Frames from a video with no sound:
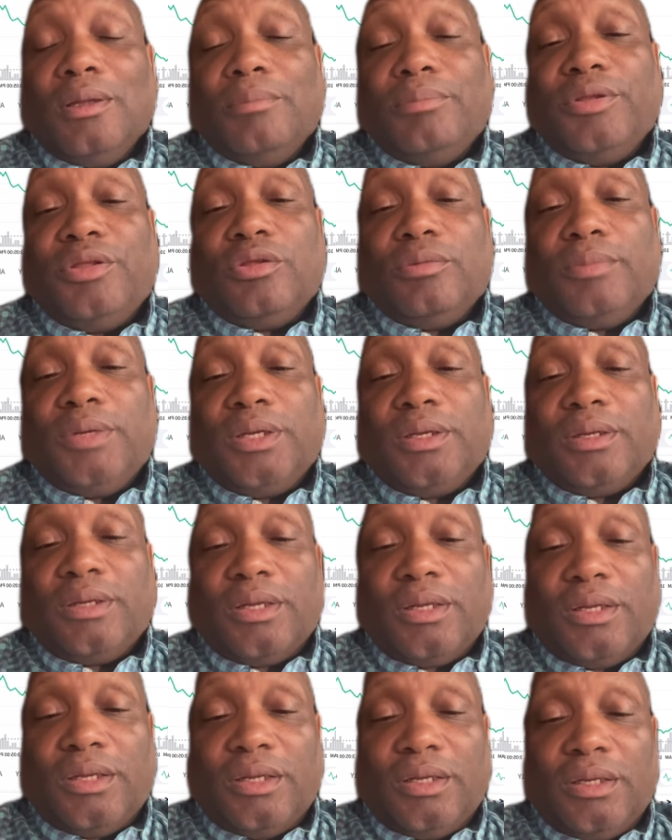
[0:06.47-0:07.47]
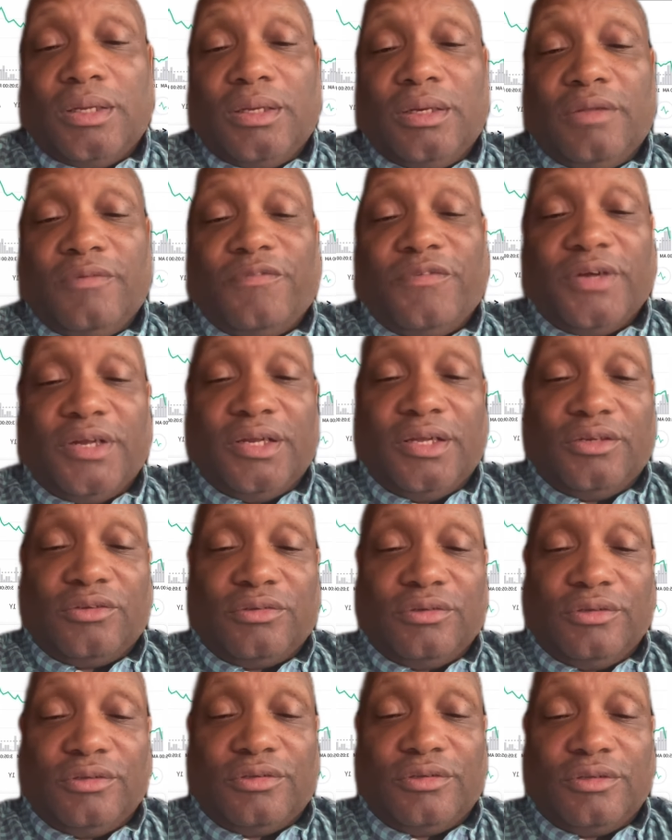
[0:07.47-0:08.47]
Please don't make any
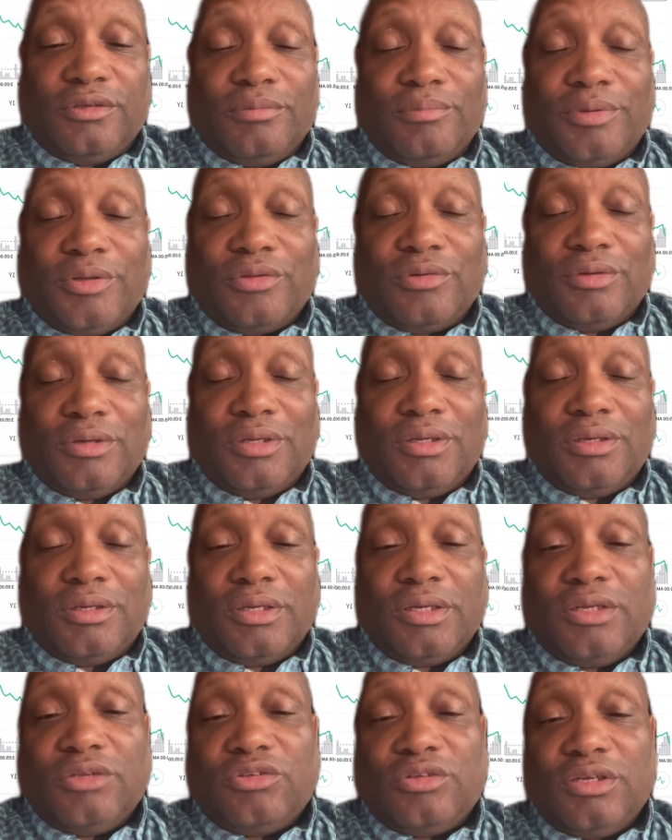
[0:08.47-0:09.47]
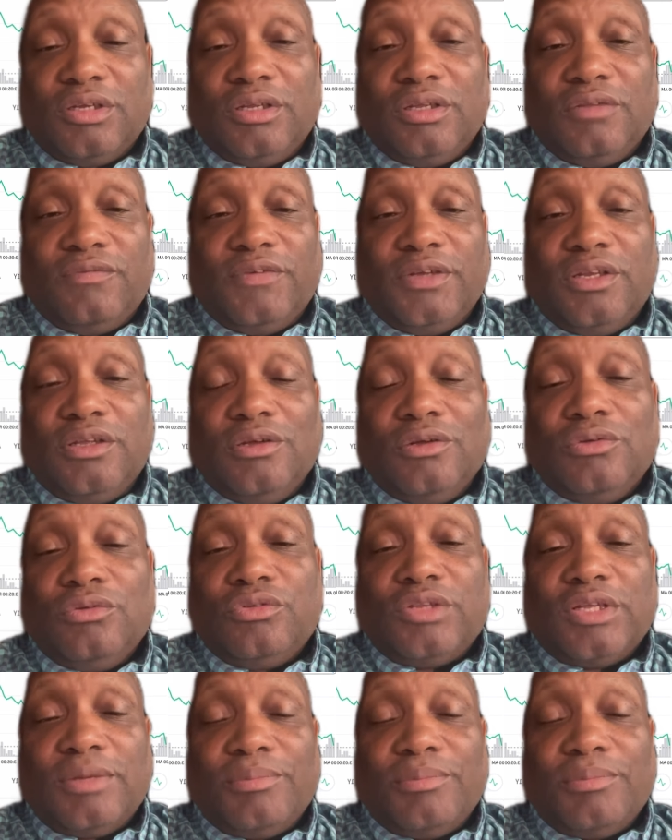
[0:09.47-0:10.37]
financial decision based on anything I say in these videos.